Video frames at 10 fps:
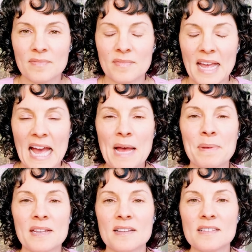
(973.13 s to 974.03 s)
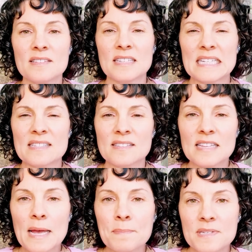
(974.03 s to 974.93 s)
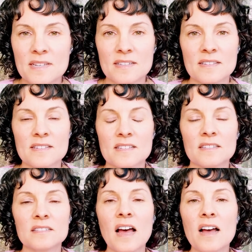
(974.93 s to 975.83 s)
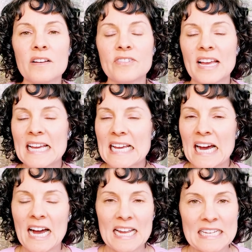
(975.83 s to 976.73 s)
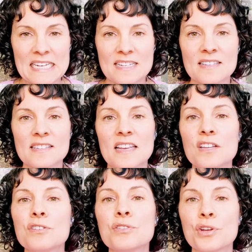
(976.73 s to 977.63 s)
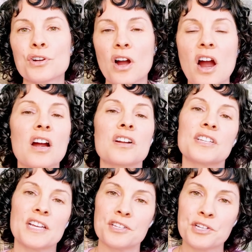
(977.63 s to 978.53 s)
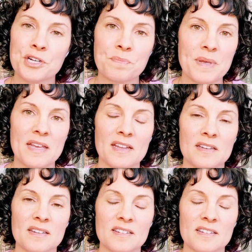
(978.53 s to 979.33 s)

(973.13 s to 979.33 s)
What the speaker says: happiness, acceptance, love, and kindness into your heart, into your being.